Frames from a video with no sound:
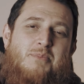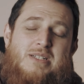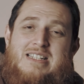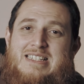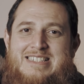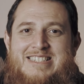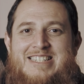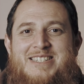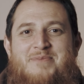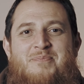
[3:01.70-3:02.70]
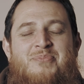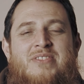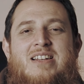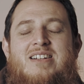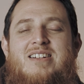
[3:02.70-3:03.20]
Middle Eastern
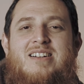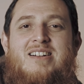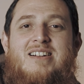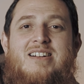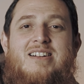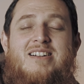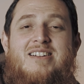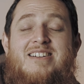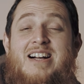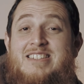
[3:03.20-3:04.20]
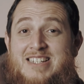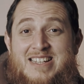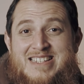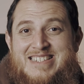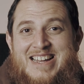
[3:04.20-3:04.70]

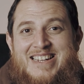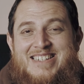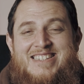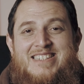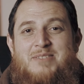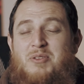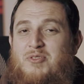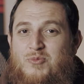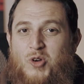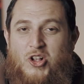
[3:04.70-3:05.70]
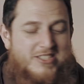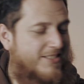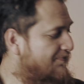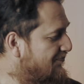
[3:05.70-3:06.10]
attars and perfume oils.